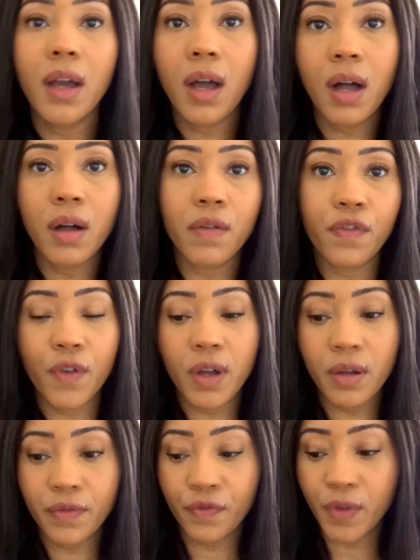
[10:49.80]
of
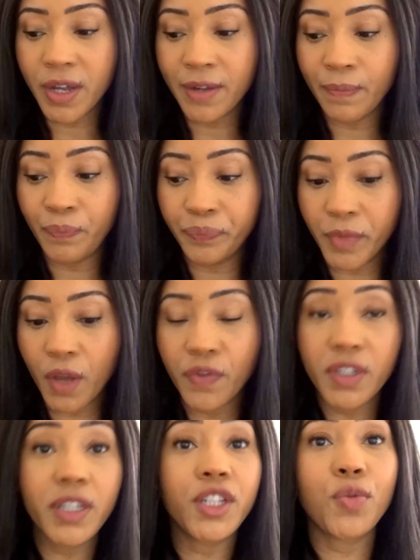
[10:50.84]
the
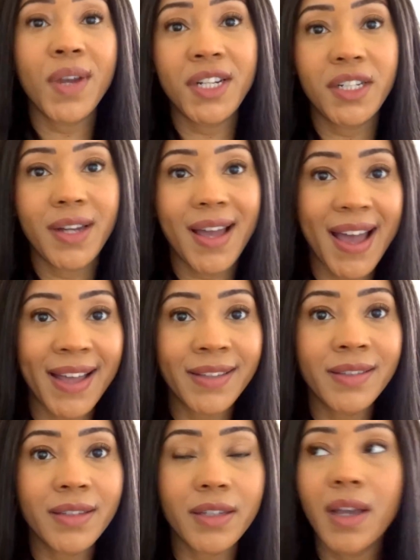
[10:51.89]
situation at
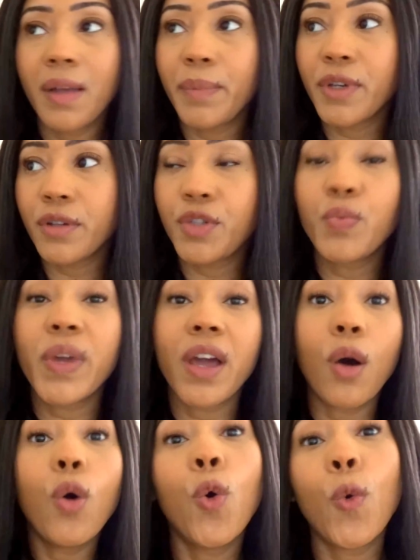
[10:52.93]
hand, because we
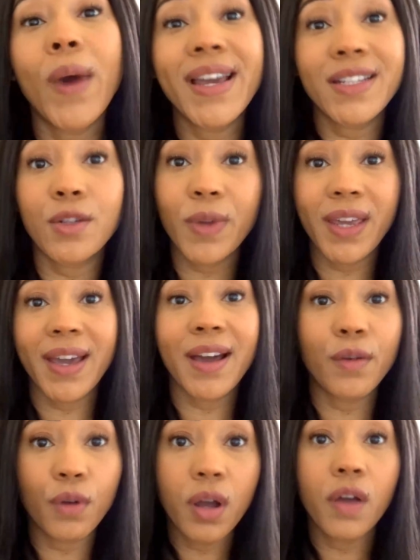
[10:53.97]
are always looking
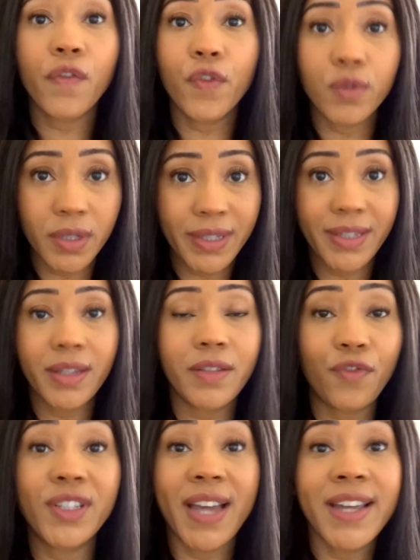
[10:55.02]
out
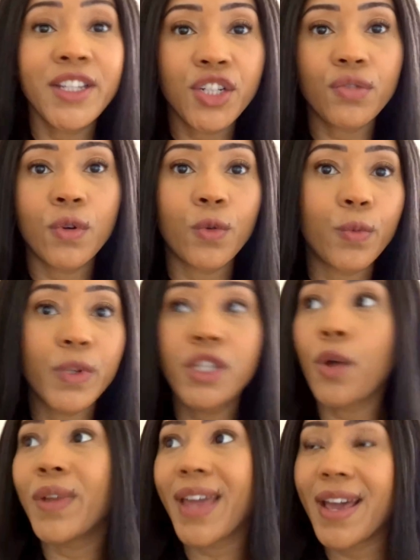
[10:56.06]
for danger, or we
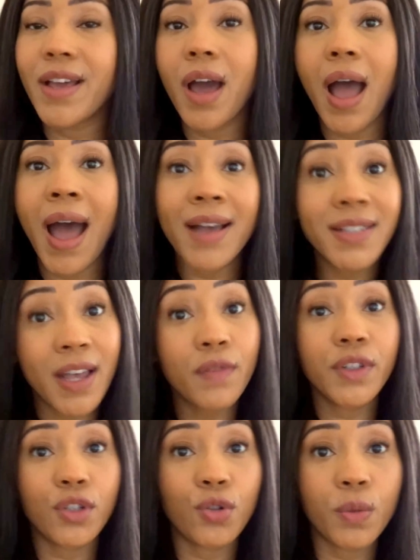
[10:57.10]
don't want to get ourselves
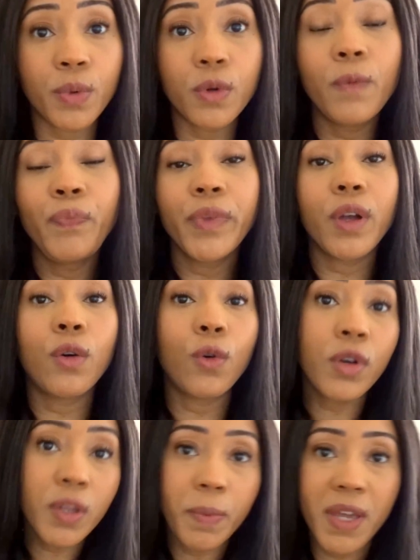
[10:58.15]
into trouble
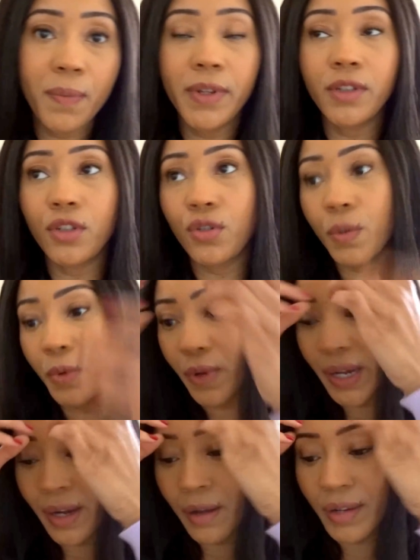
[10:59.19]
or other people into trouble.
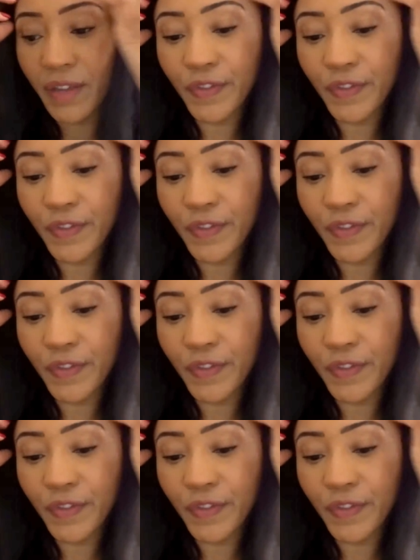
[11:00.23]
And I'll give